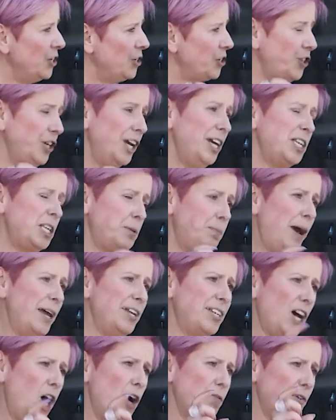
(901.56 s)
She
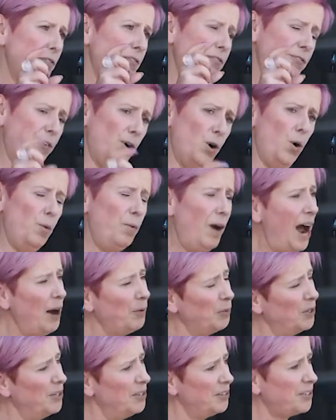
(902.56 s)
spent over four
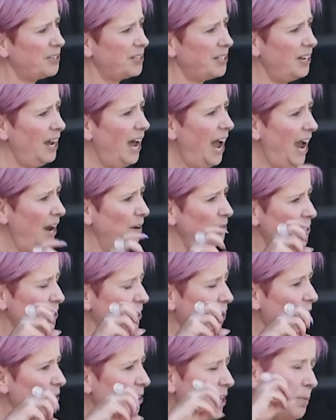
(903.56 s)
hours
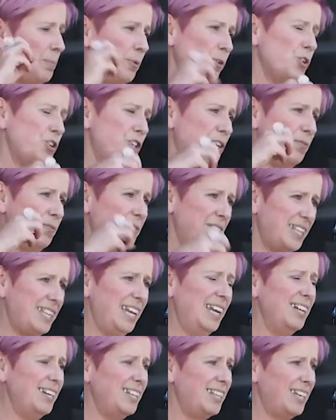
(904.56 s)
outside the abortion
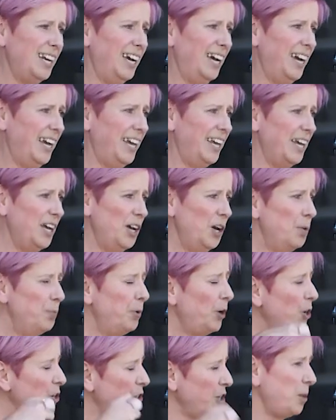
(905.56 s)
facility
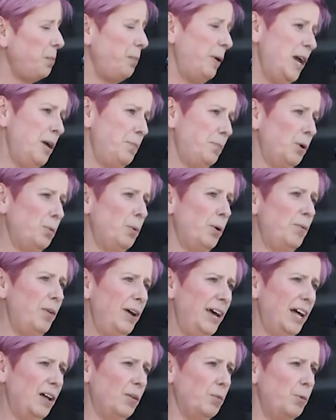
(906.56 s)
because other people were
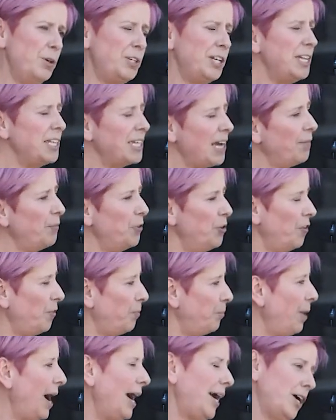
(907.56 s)
ill. We didn't have enough
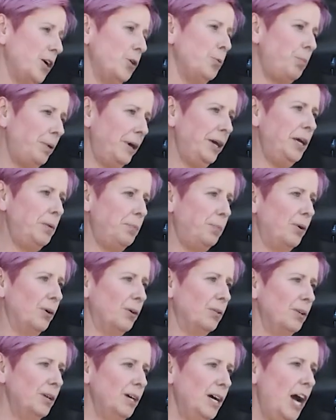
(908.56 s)
backup
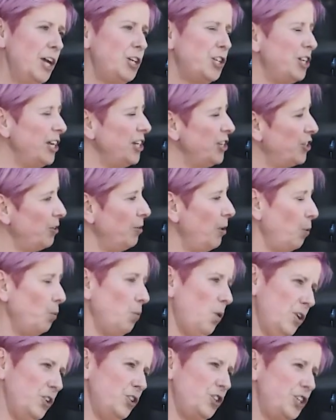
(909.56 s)
people. And she didn't do it
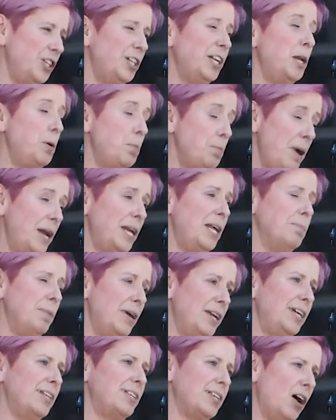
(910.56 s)
once, she did it many,
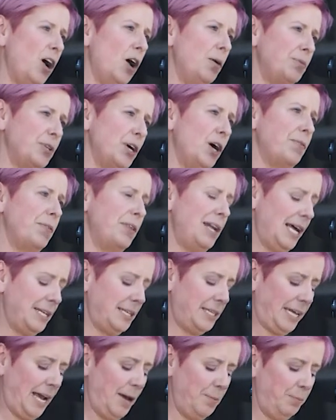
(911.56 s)
many times over the
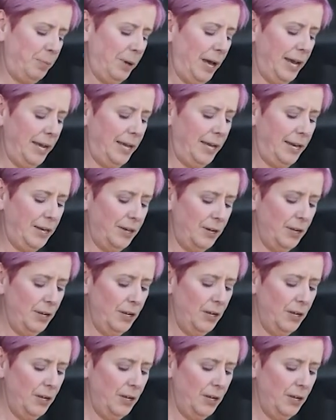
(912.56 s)
last campaign.